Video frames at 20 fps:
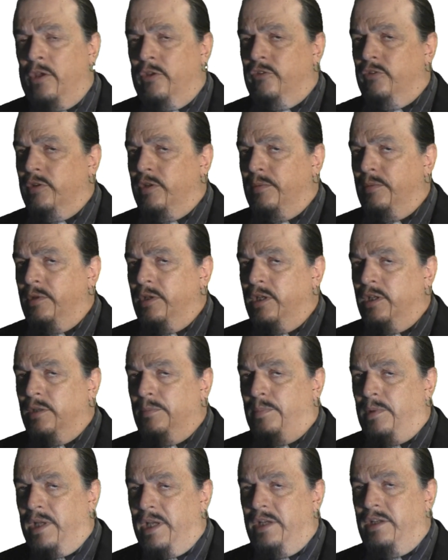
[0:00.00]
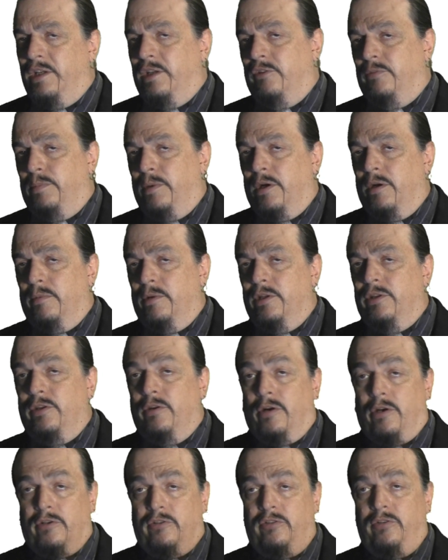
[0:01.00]
So in the plant experiment,
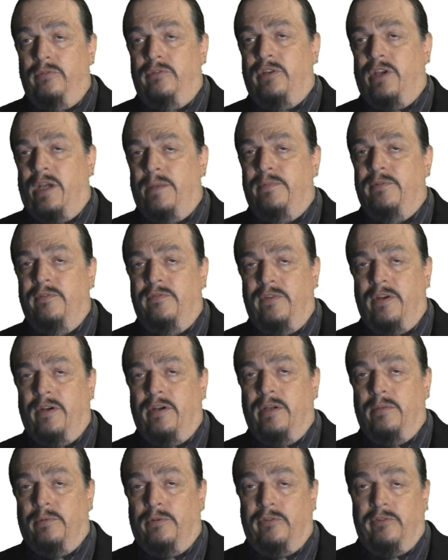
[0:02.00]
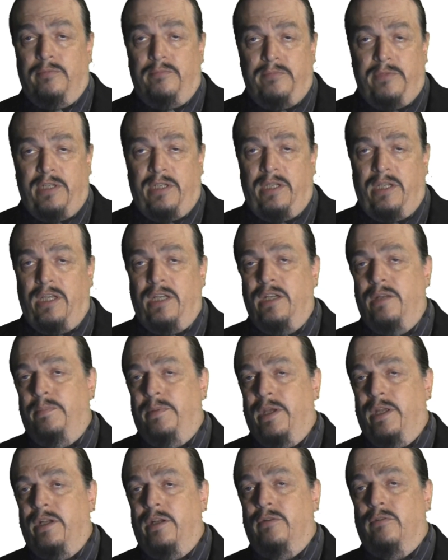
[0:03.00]
there are two types of variables. The
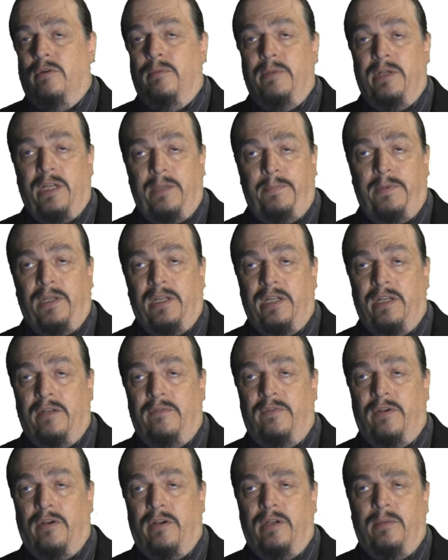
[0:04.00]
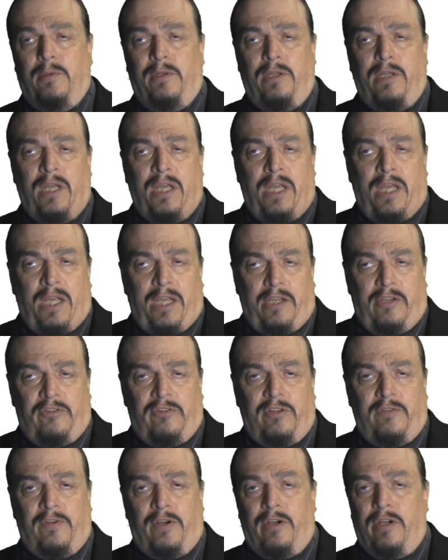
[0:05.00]
independent or manipulated variable
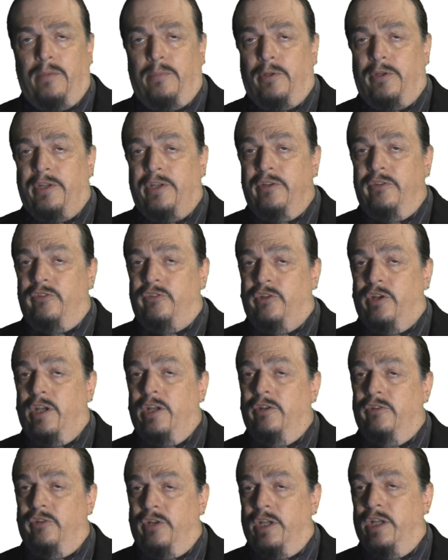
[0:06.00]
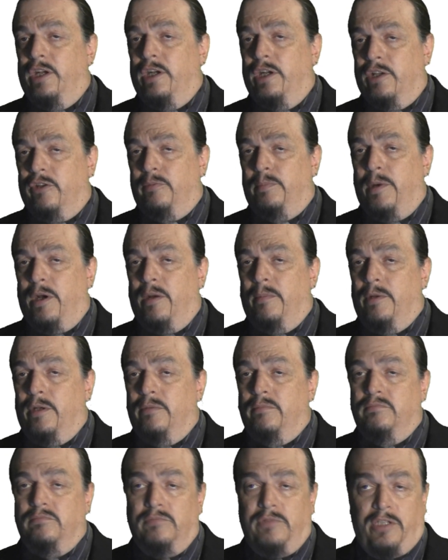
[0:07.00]
is the variable that is changed in an
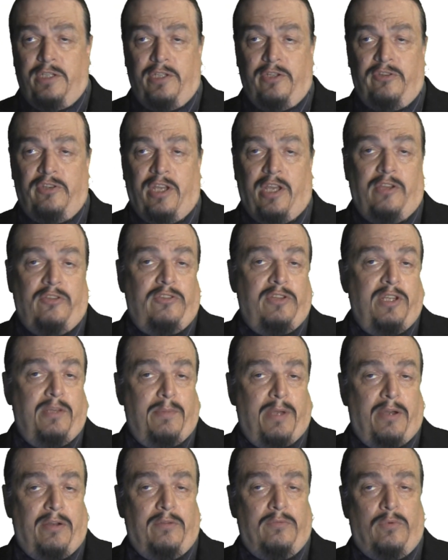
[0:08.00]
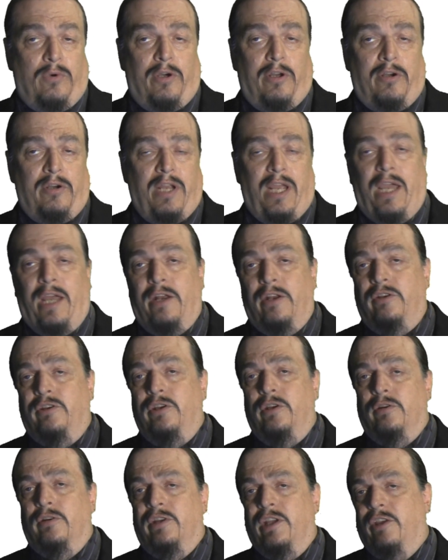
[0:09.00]
experiment. In this case, the amount of water added
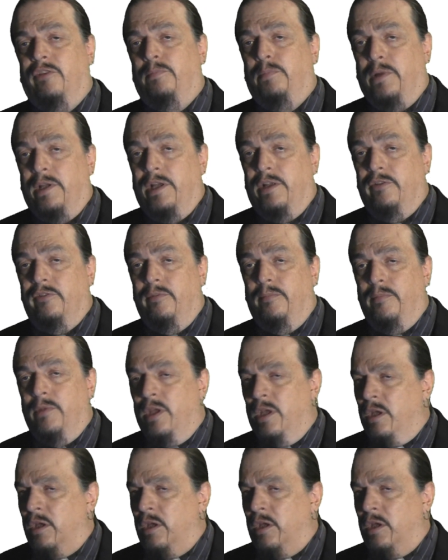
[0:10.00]
to your test plants.